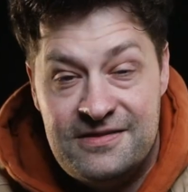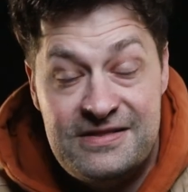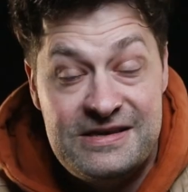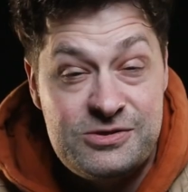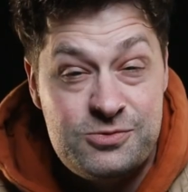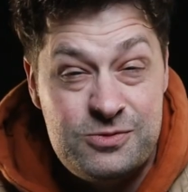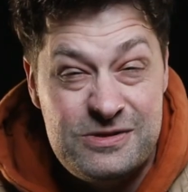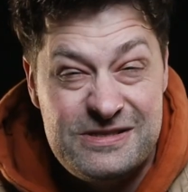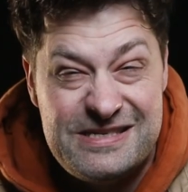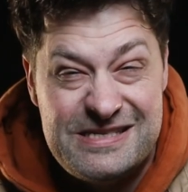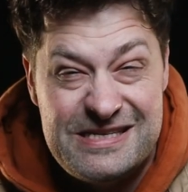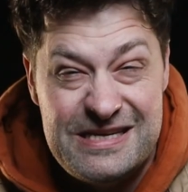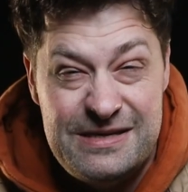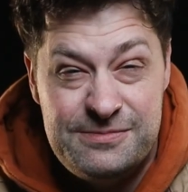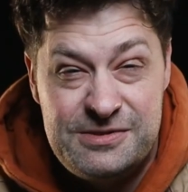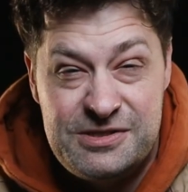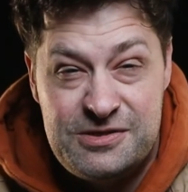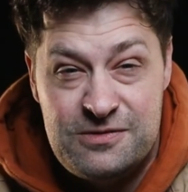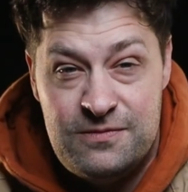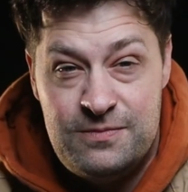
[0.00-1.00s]
Now, this one
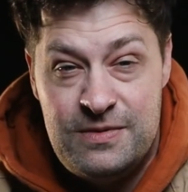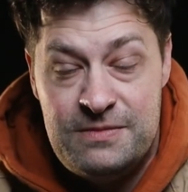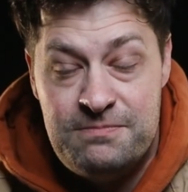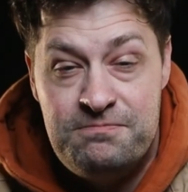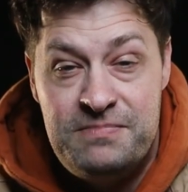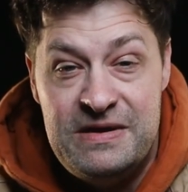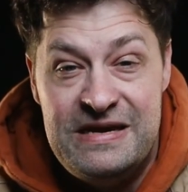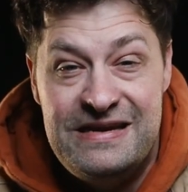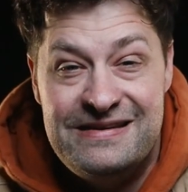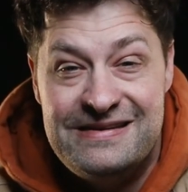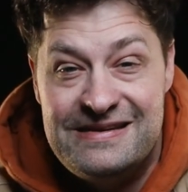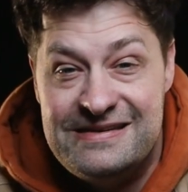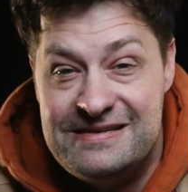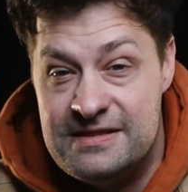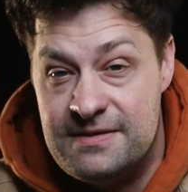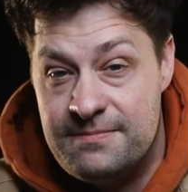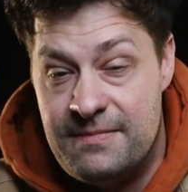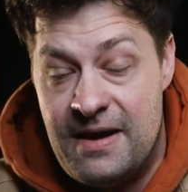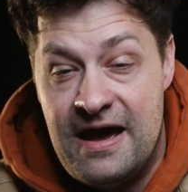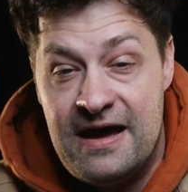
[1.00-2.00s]
seems to have been beaten into
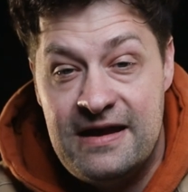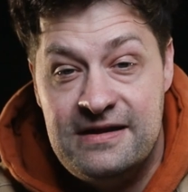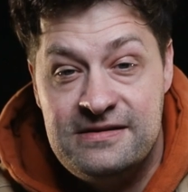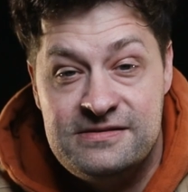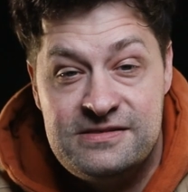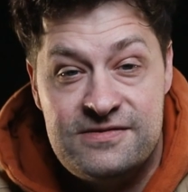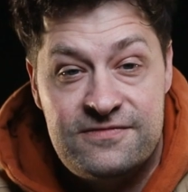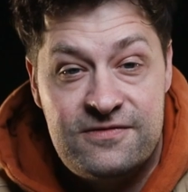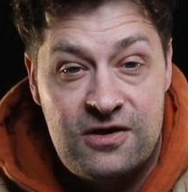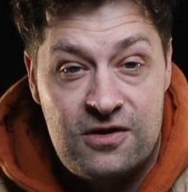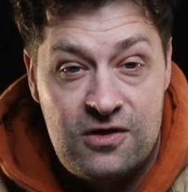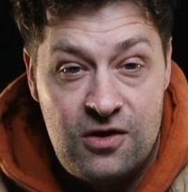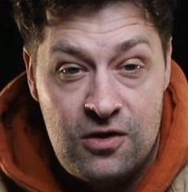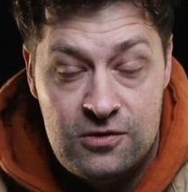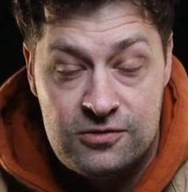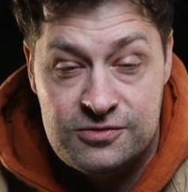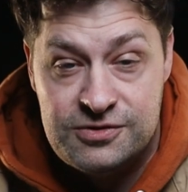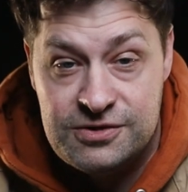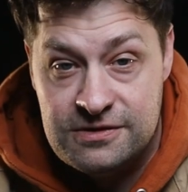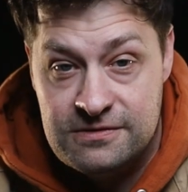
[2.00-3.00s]
the minds of our
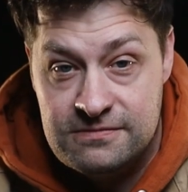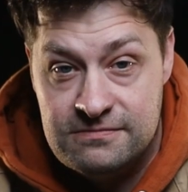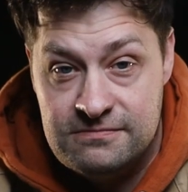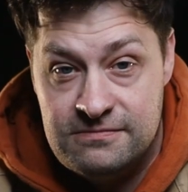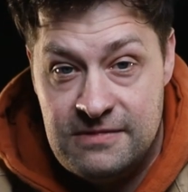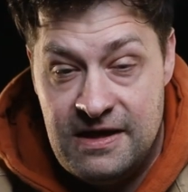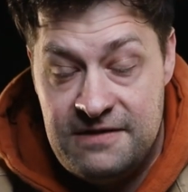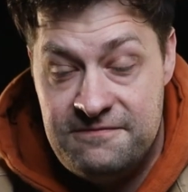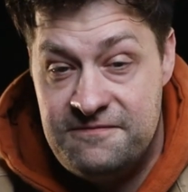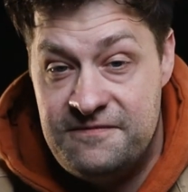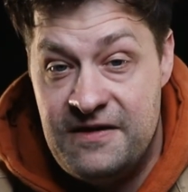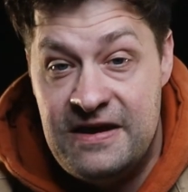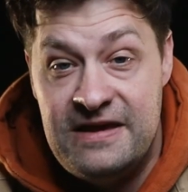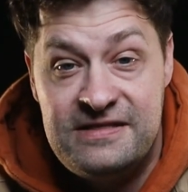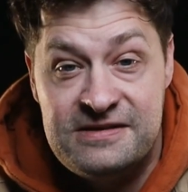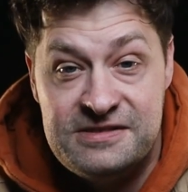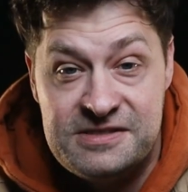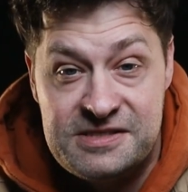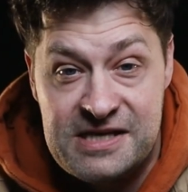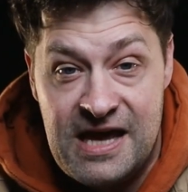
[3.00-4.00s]
culture, that
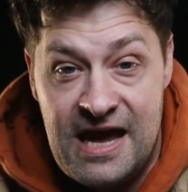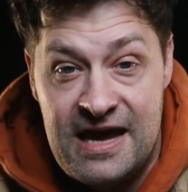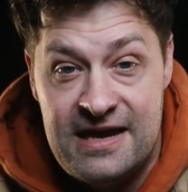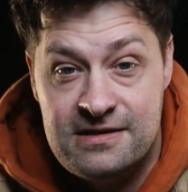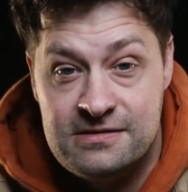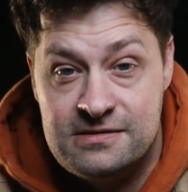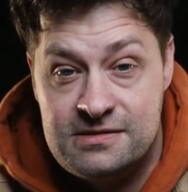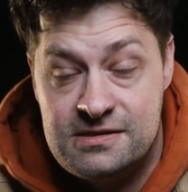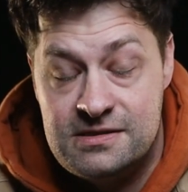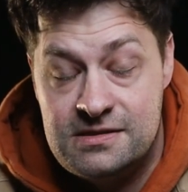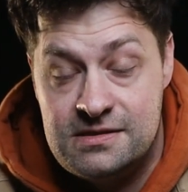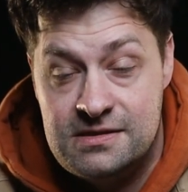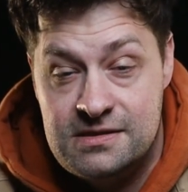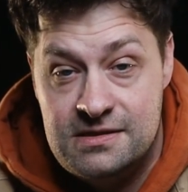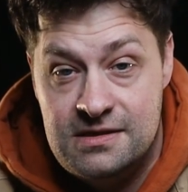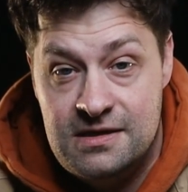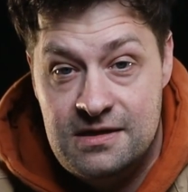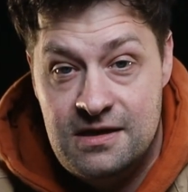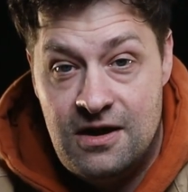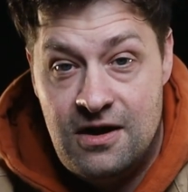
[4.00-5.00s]
faith and science
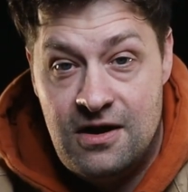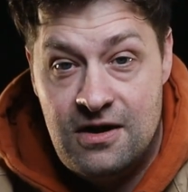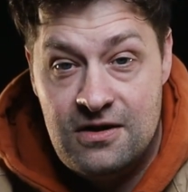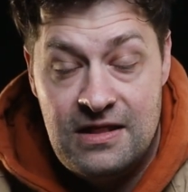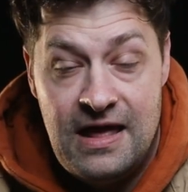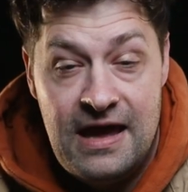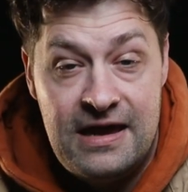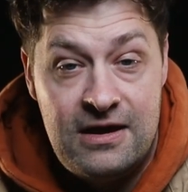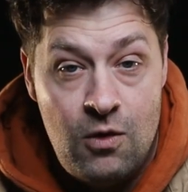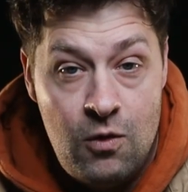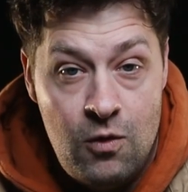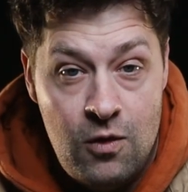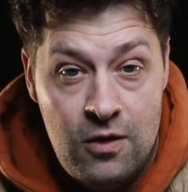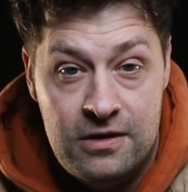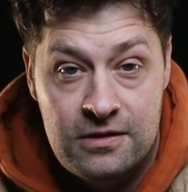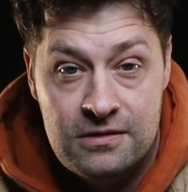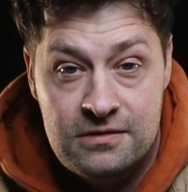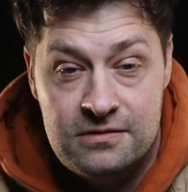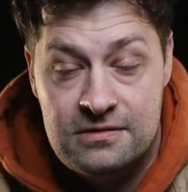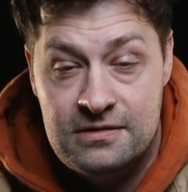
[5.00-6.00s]
are like
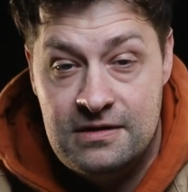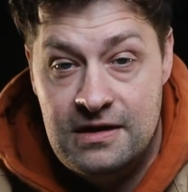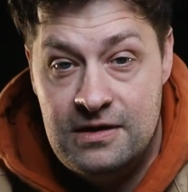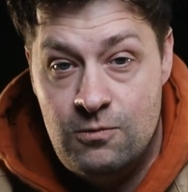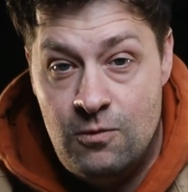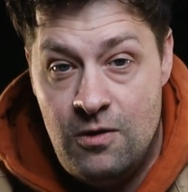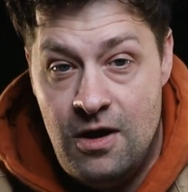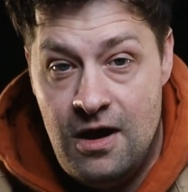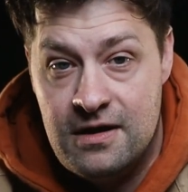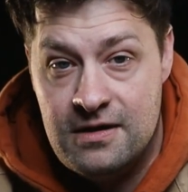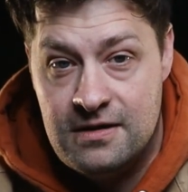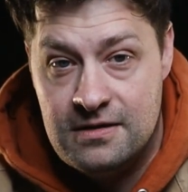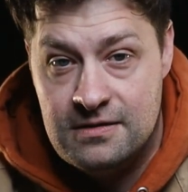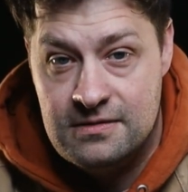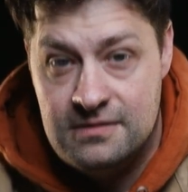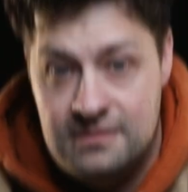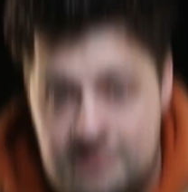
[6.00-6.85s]
oil and water.